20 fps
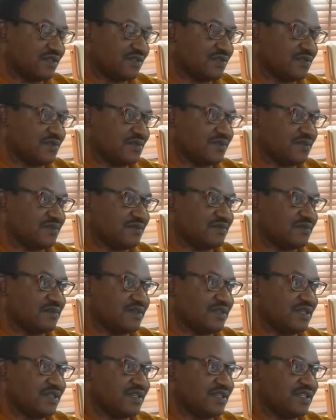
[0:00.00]
So
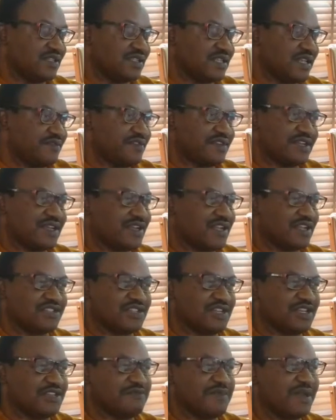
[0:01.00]
HIV can
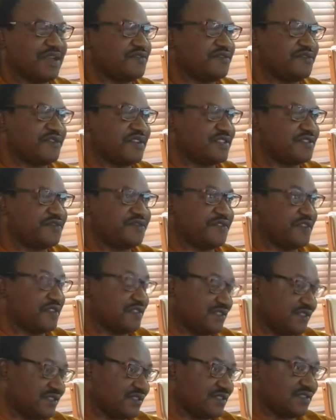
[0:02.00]
actually manifest
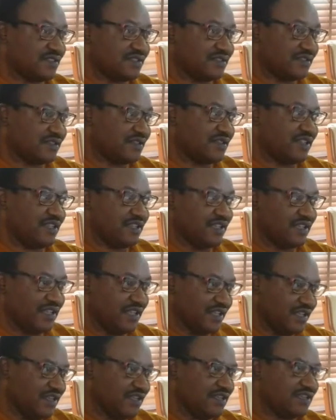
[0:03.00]
first
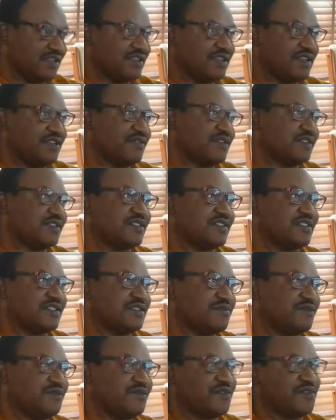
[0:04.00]
in the nervous
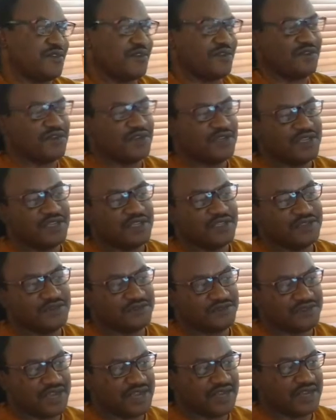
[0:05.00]
system before
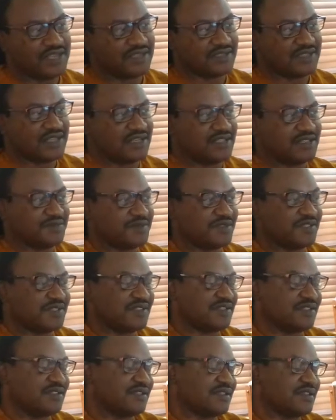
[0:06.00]
you realize that this
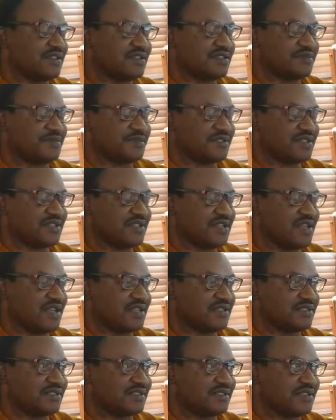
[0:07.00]
patient
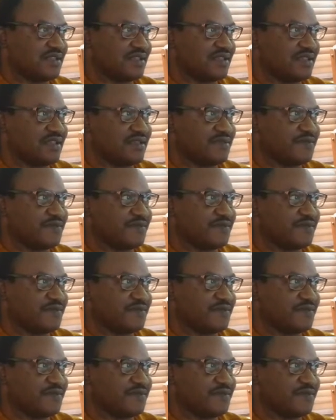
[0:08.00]
has